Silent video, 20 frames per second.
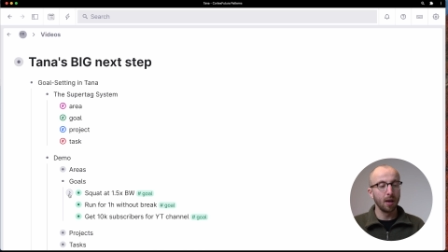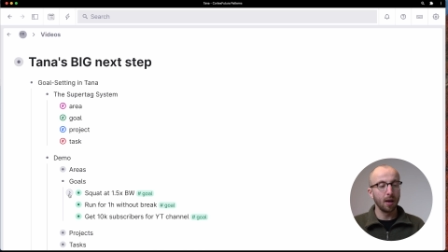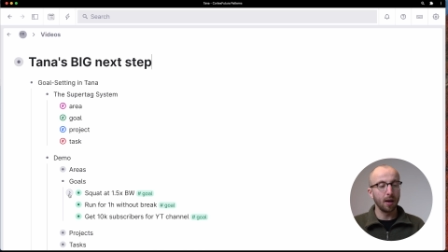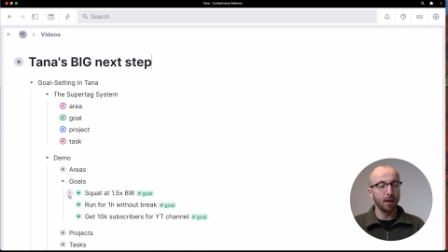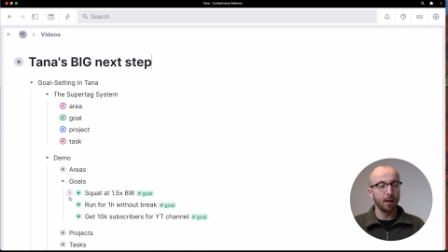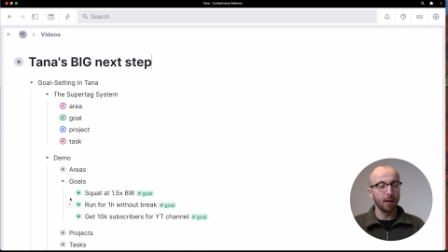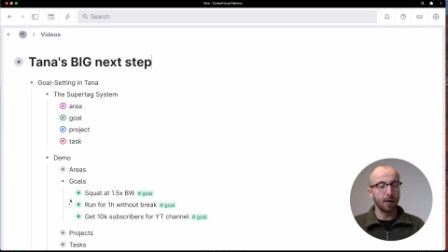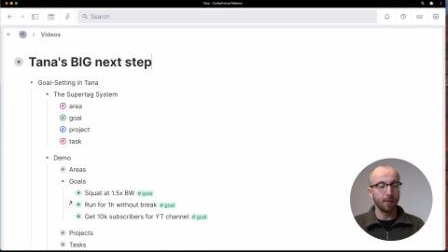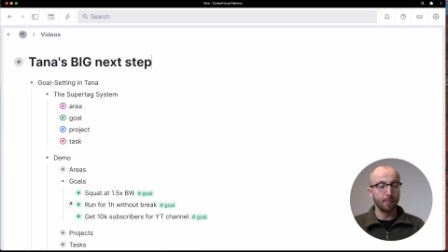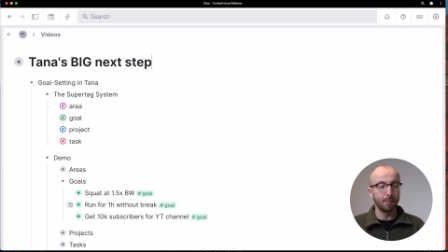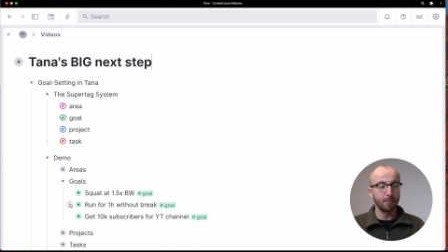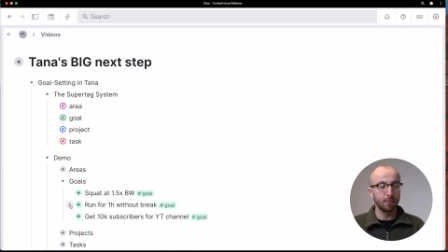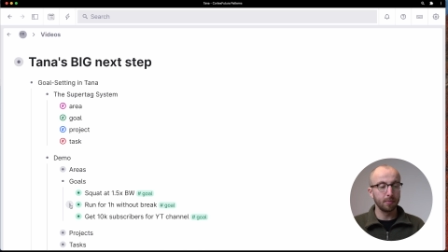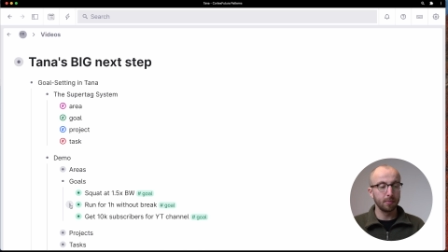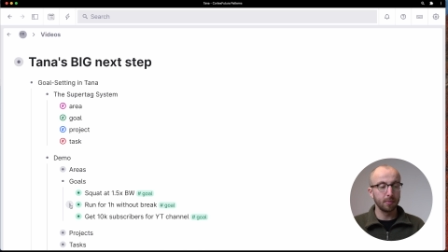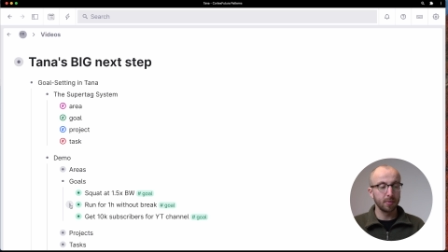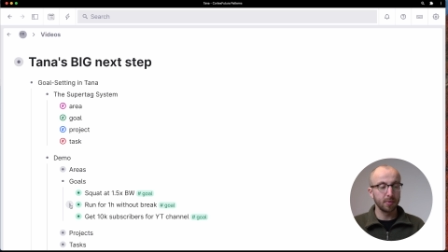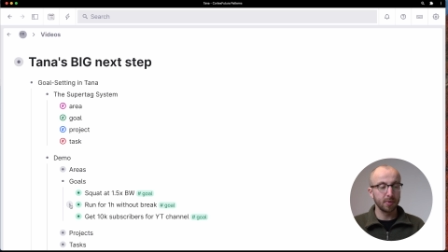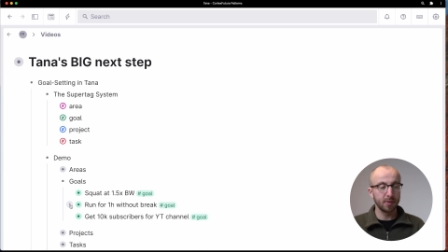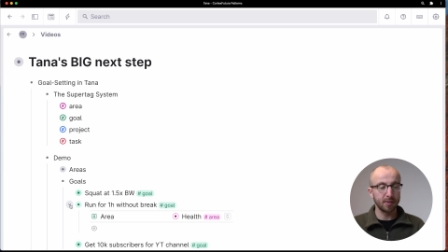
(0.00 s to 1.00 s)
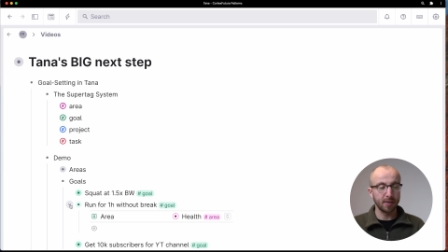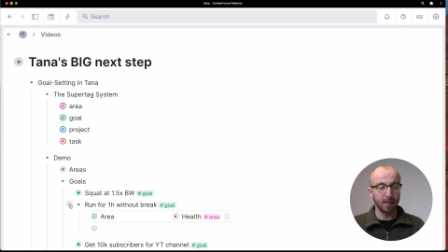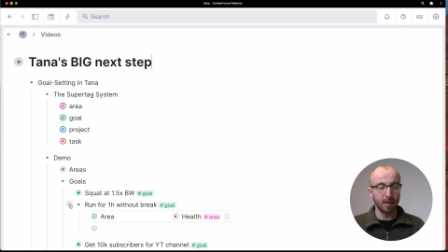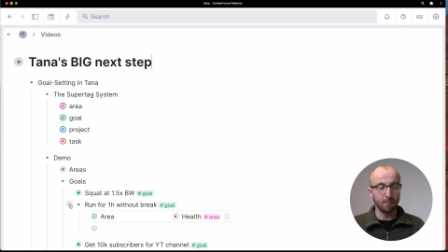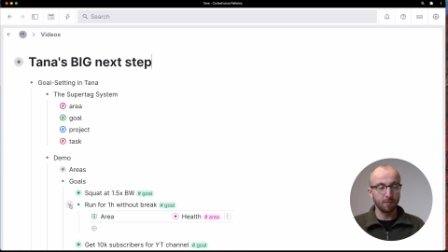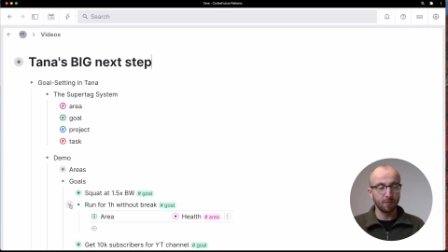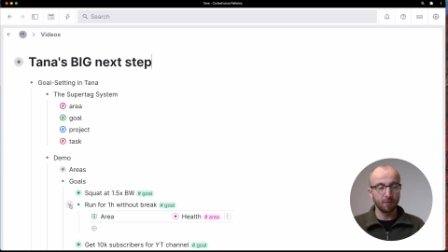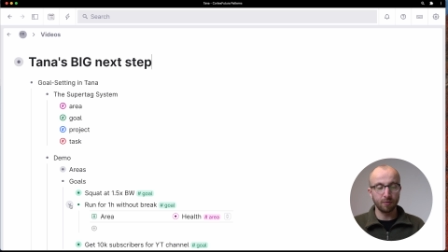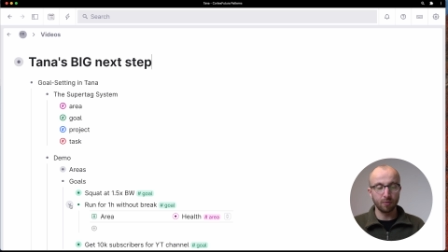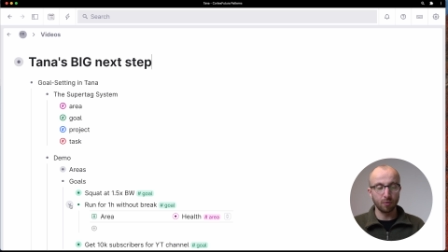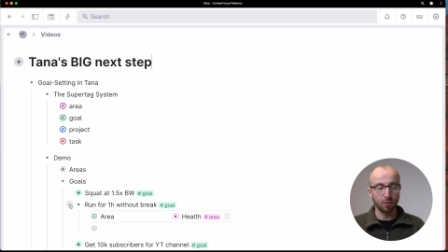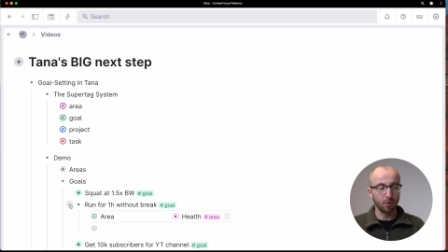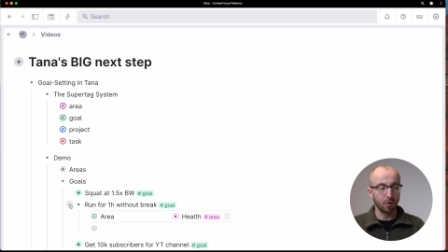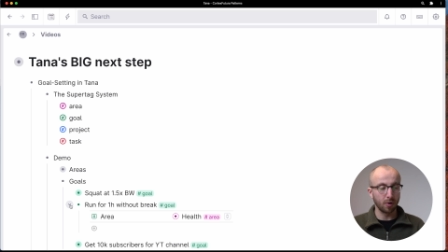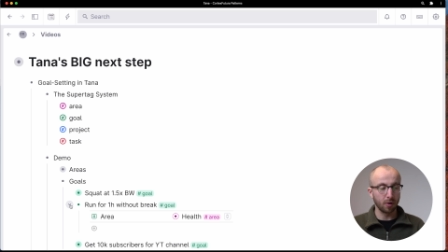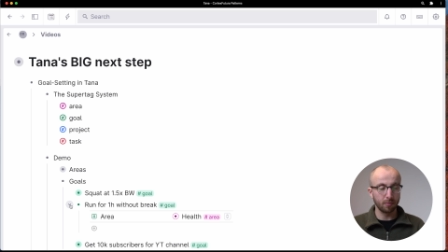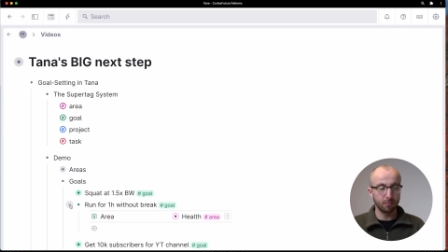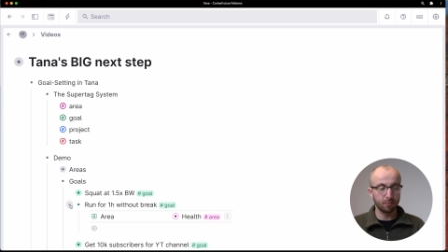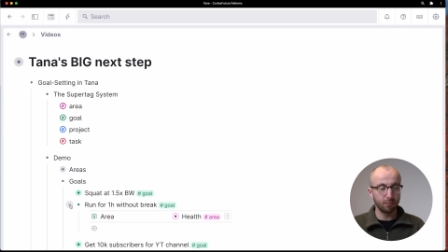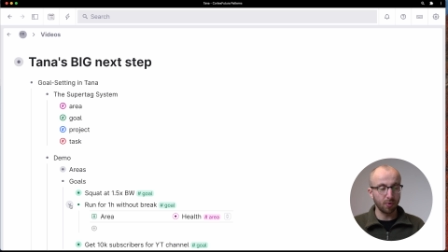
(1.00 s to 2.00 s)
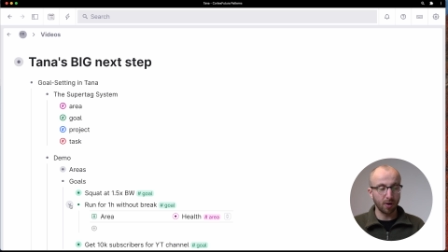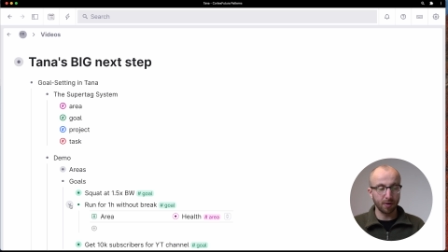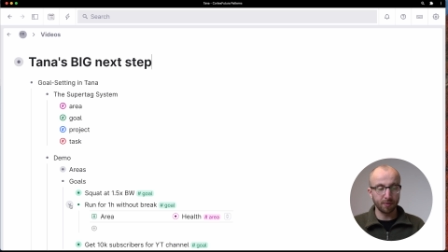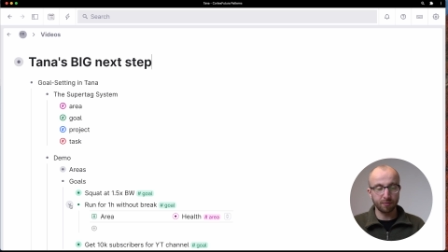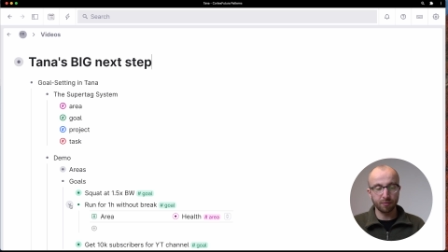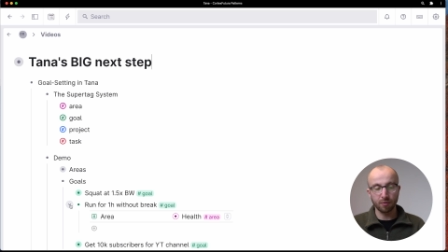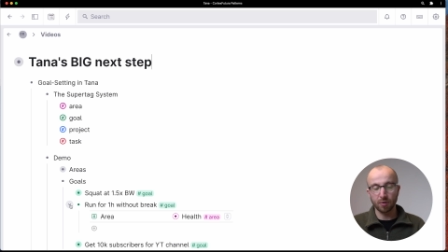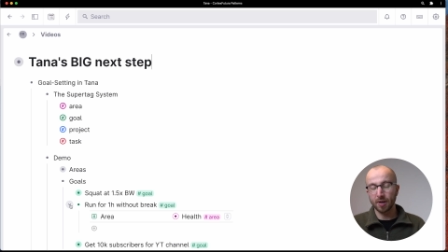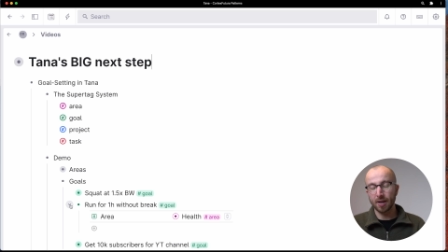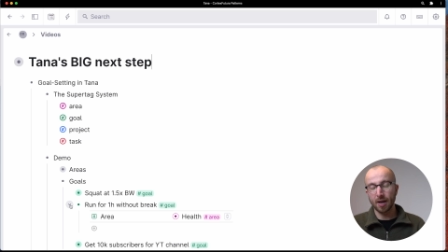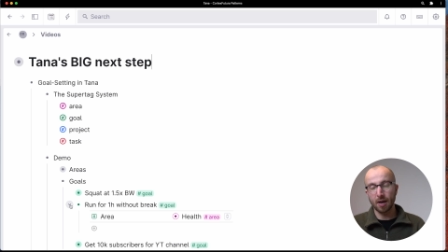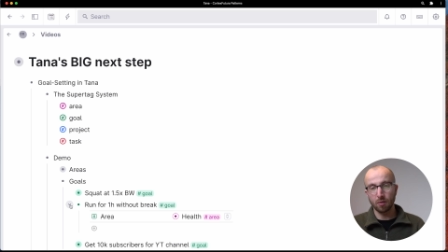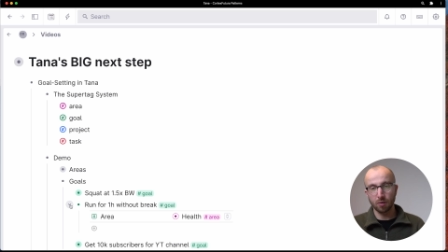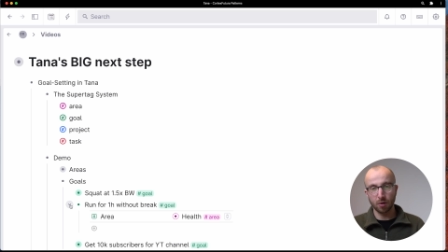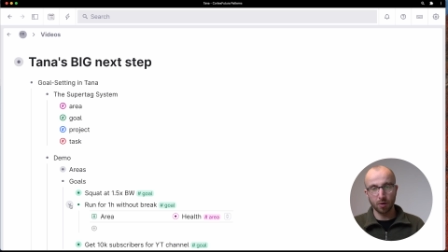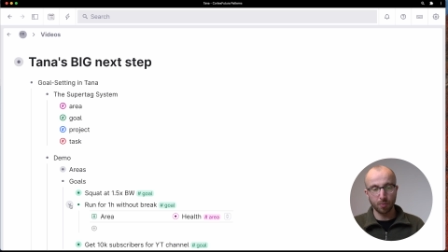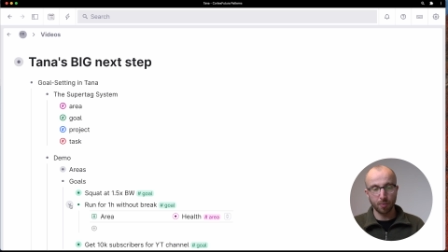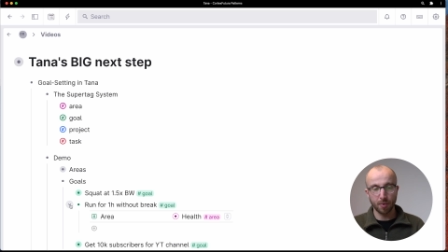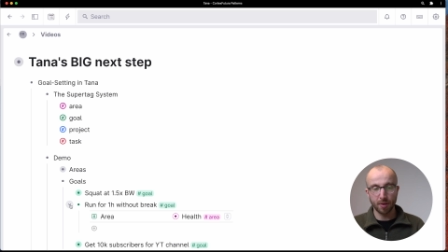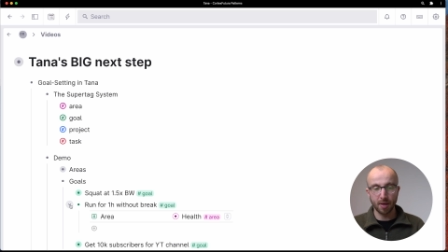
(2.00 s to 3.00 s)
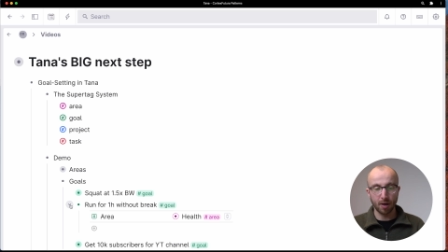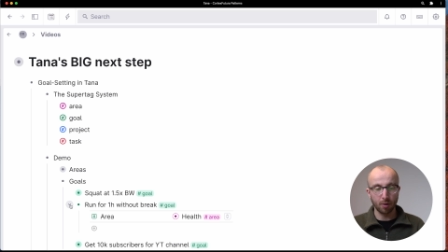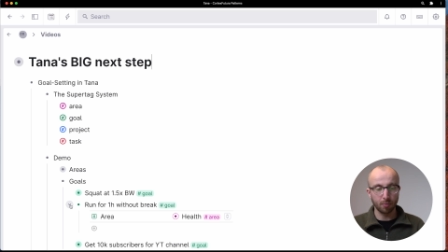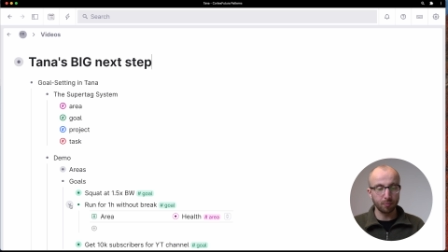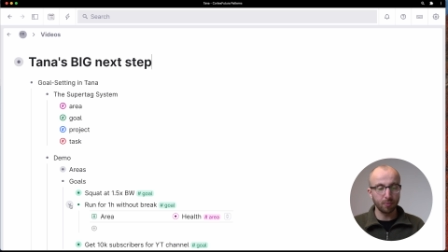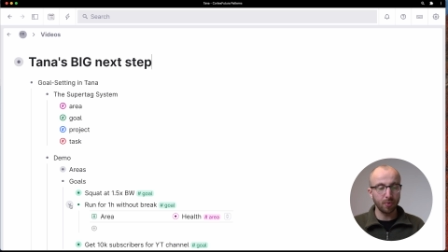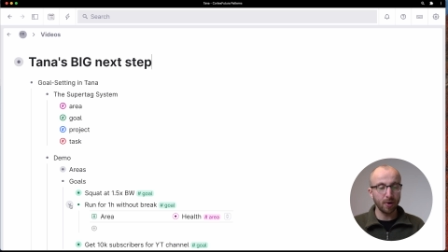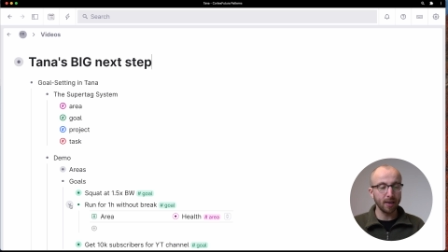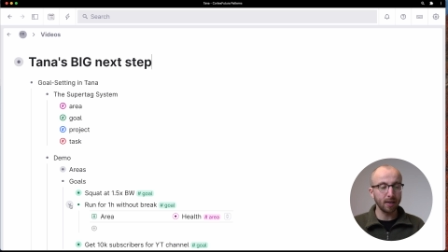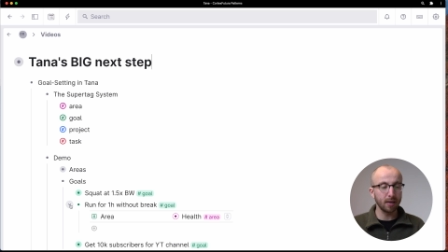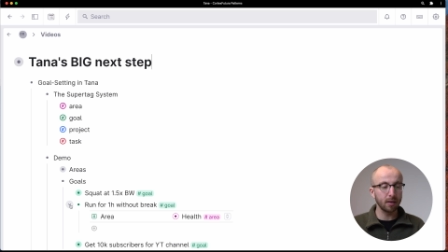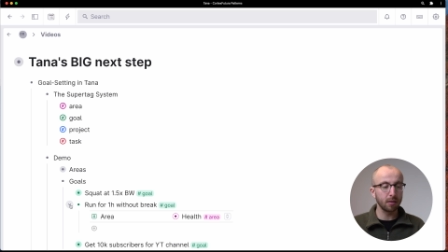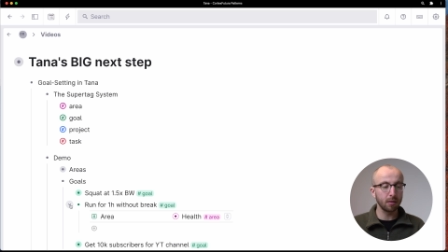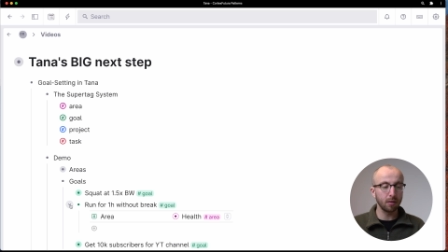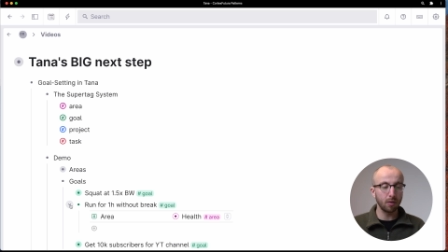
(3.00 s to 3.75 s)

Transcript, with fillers: Um, same for run for an hour without break,